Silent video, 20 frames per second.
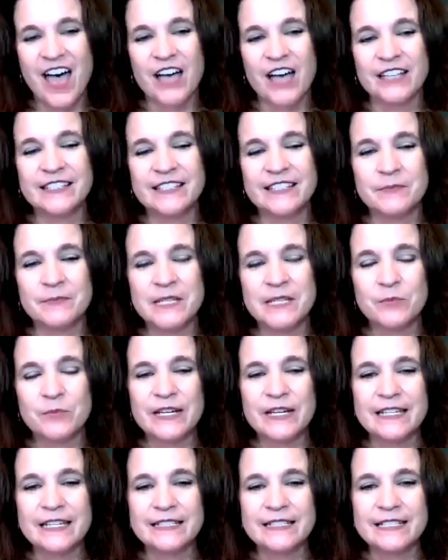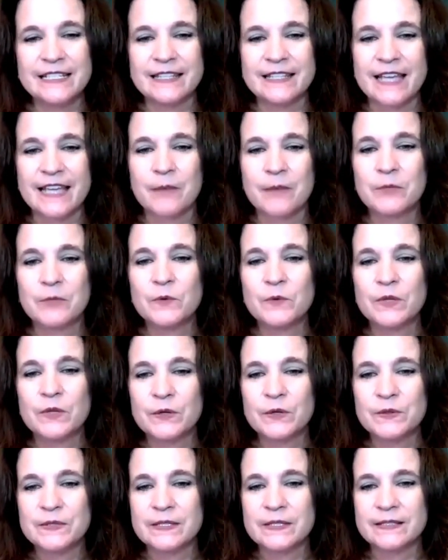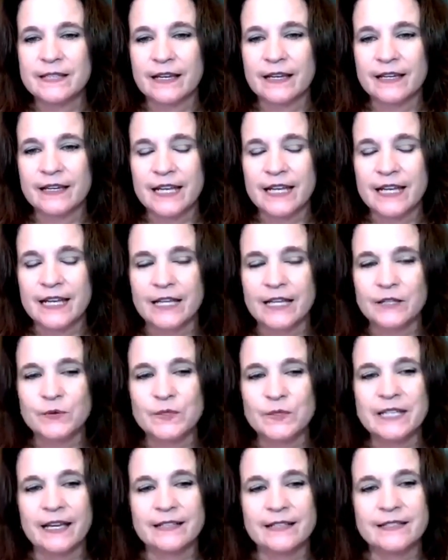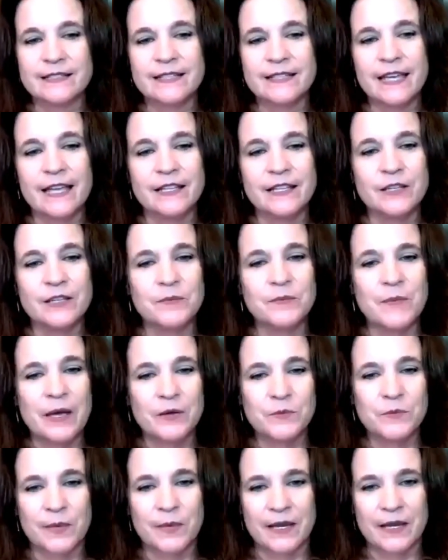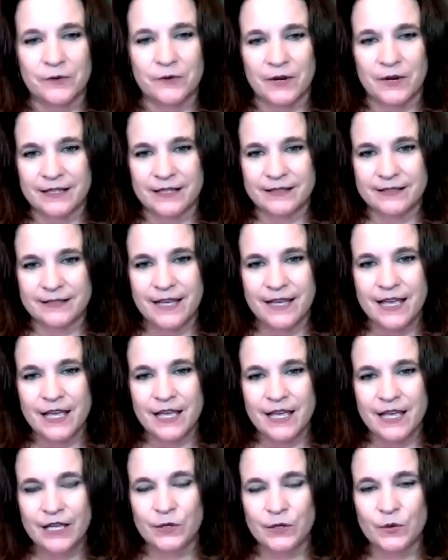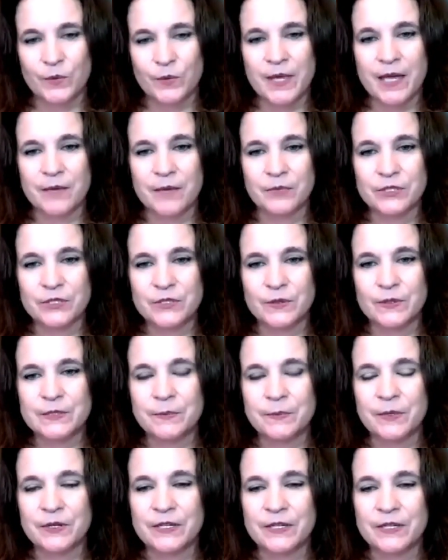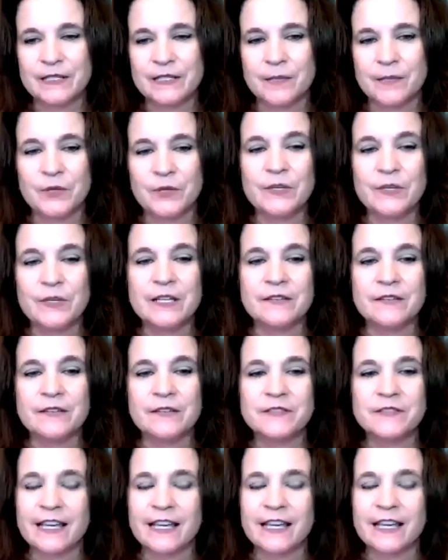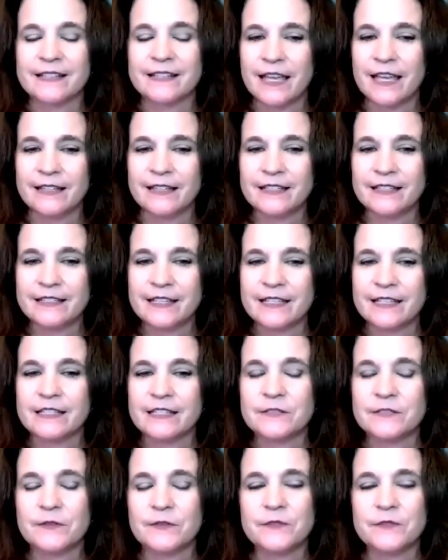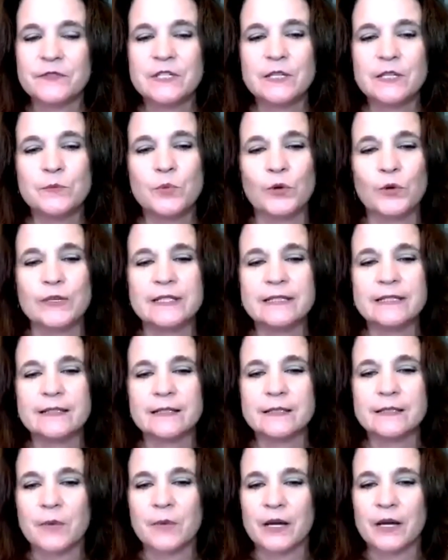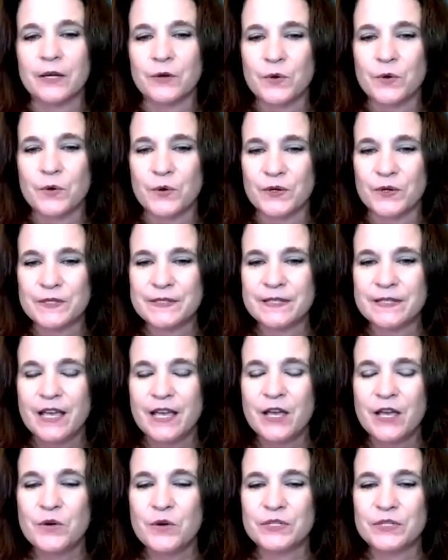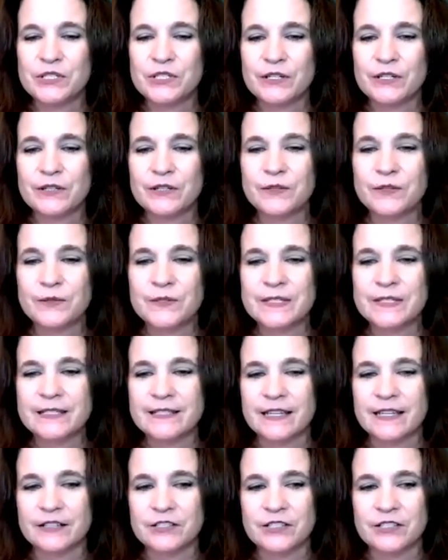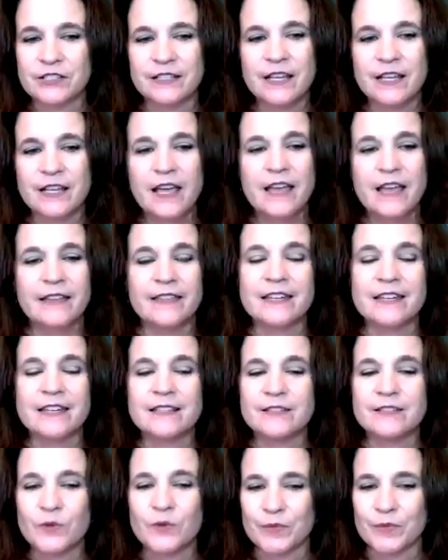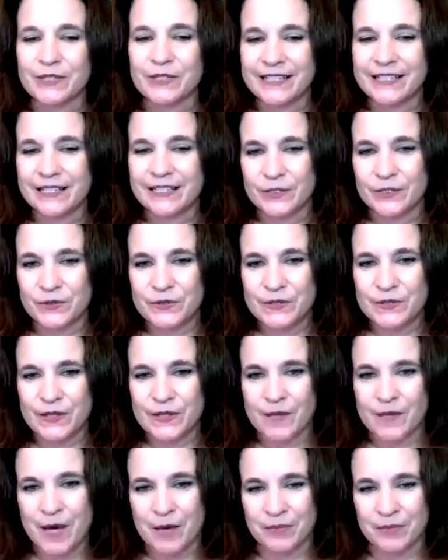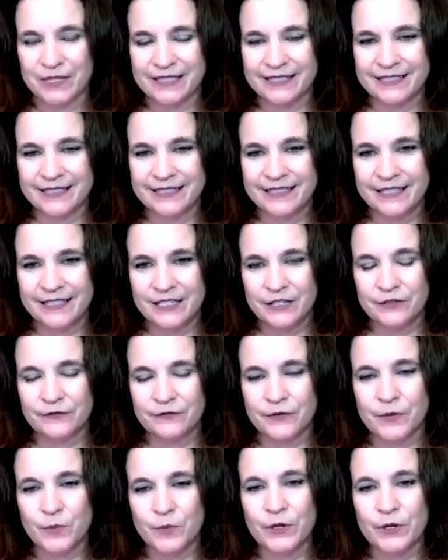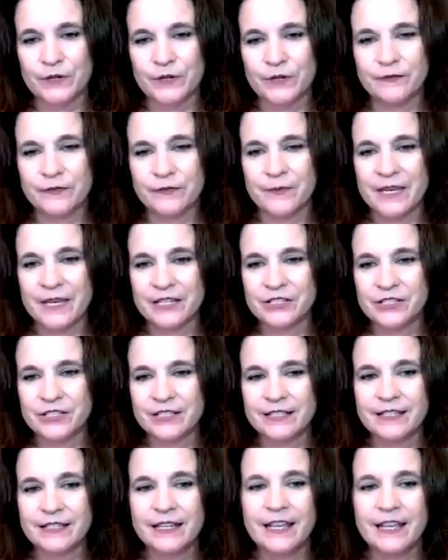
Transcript: On September 18th, Amerind will host the second annual Texas Canyon Mountain Bike Race. You will be able to experience the beauty of Texas Canyon in this 15.6-mile course, which includes a section that is normally closed to the public. For more information,